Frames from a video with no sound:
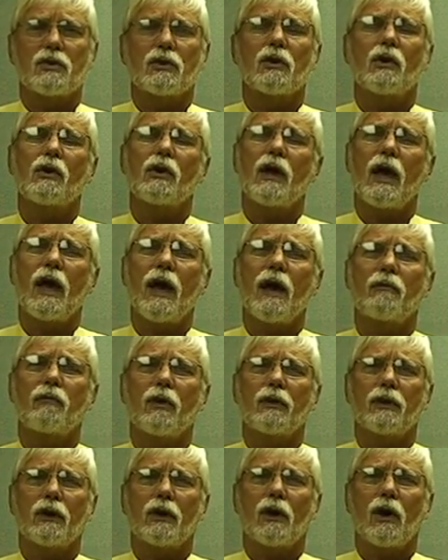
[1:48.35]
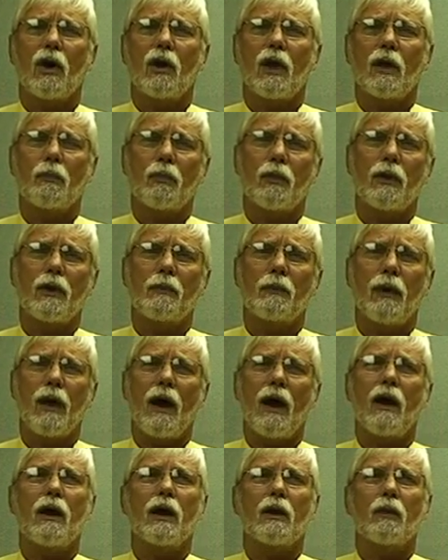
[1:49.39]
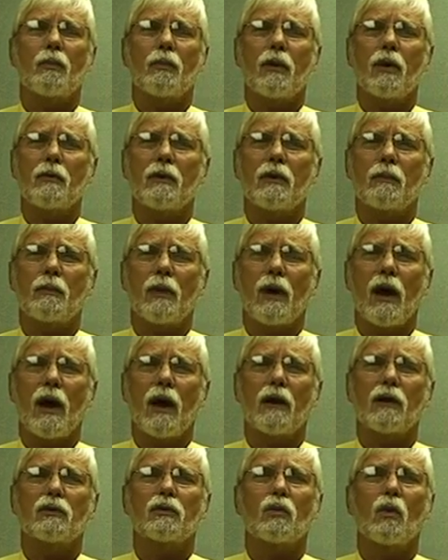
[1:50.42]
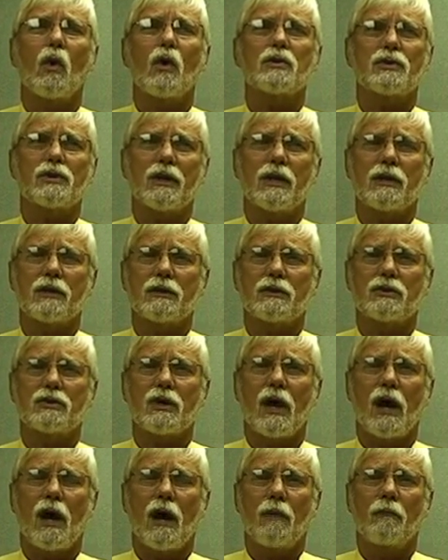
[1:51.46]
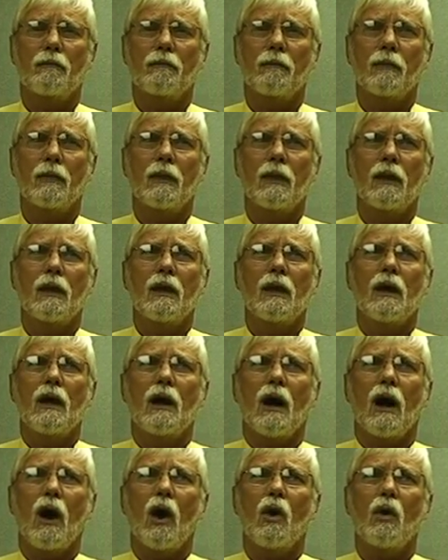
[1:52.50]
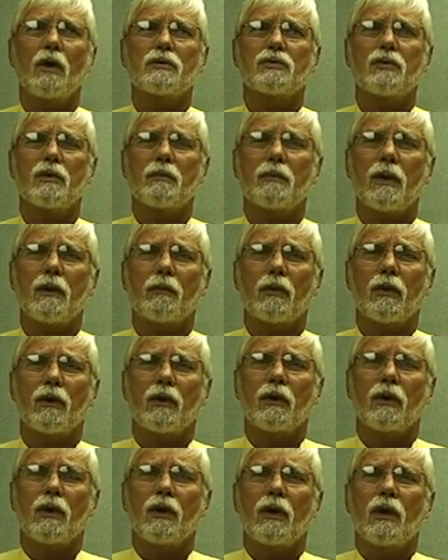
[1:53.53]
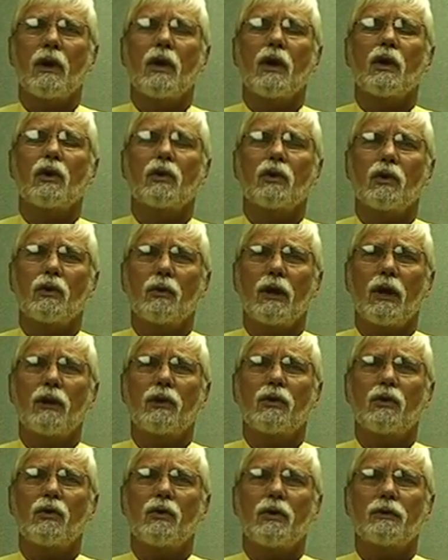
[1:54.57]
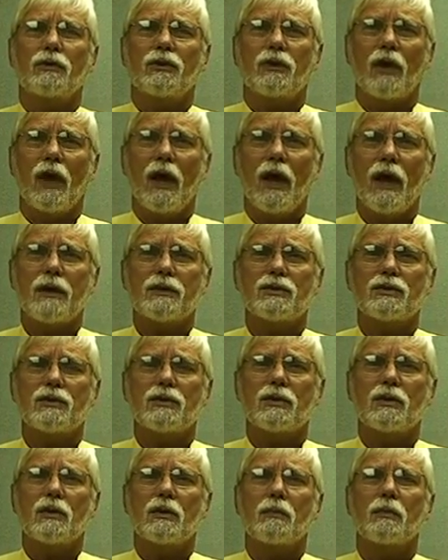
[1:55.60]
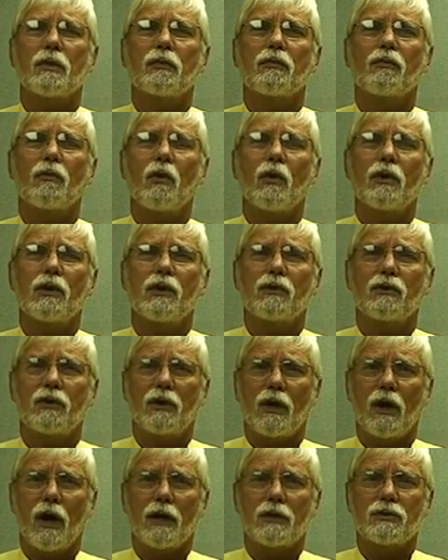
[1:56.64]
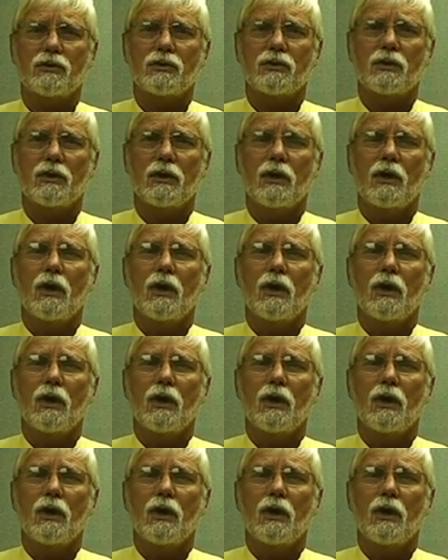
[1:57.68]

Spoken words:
You're going to have what they call a pre-power and a permanent power towards the end of the job. Always remember, you need to test before you touch.